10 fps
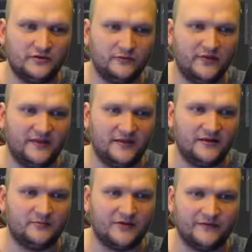within the
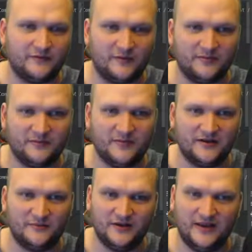private property
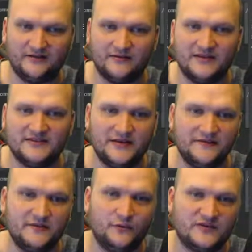manipulator as if
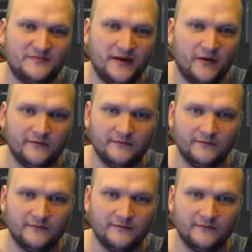it was my own.